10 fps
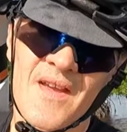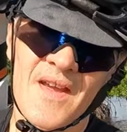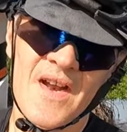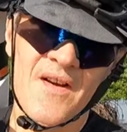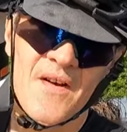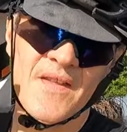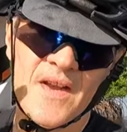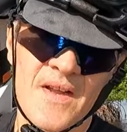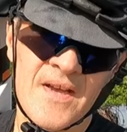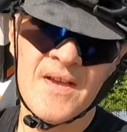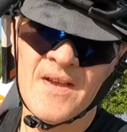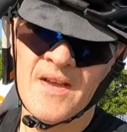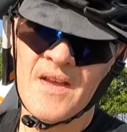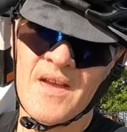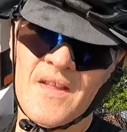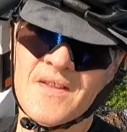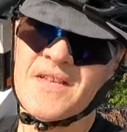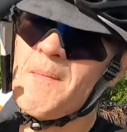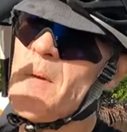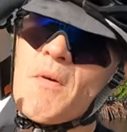You know, and then the
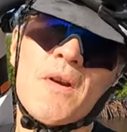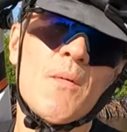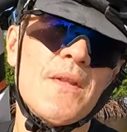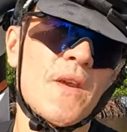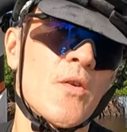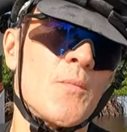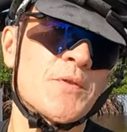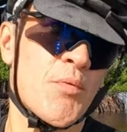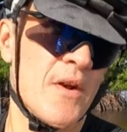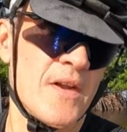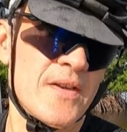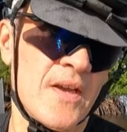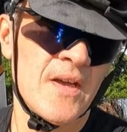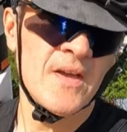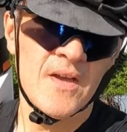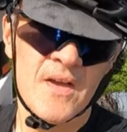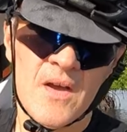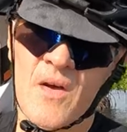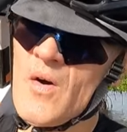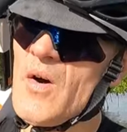same people are going to win the group sprint
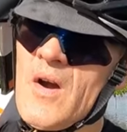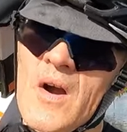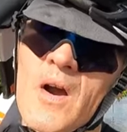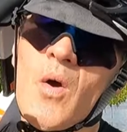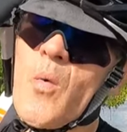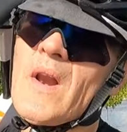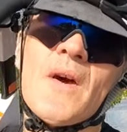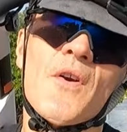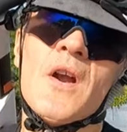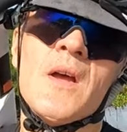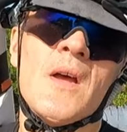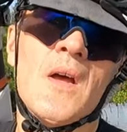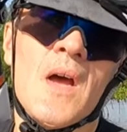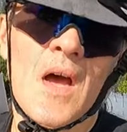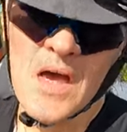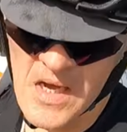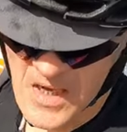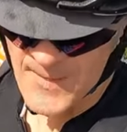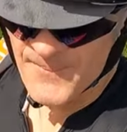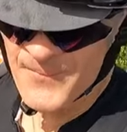or whatever.
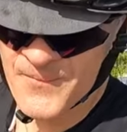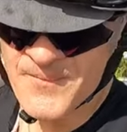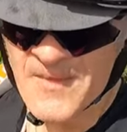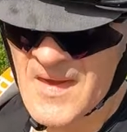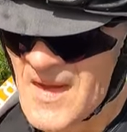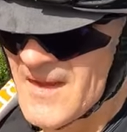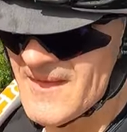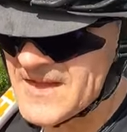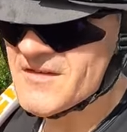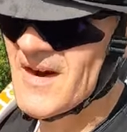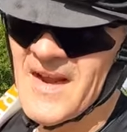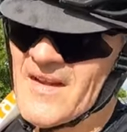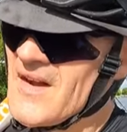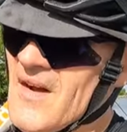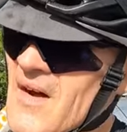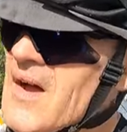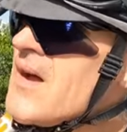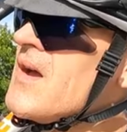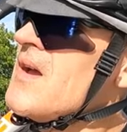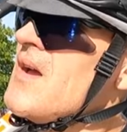That's great. You know,
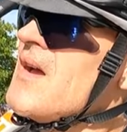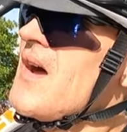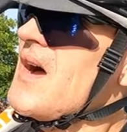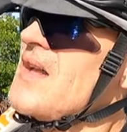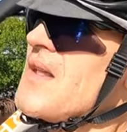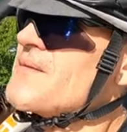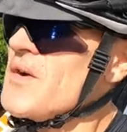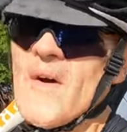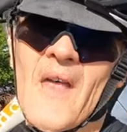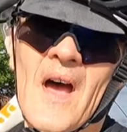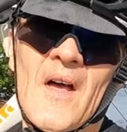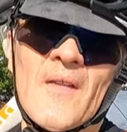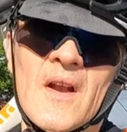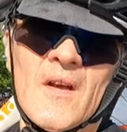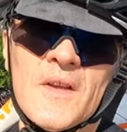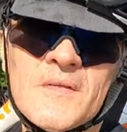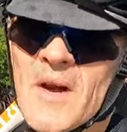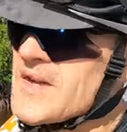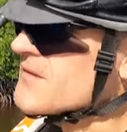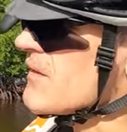I love doing that. You know, those
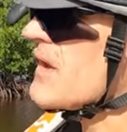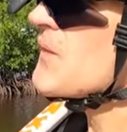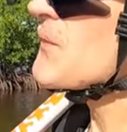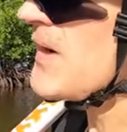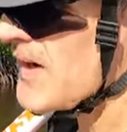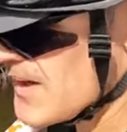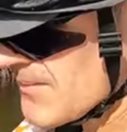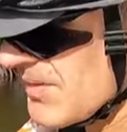rides are a lot of fun.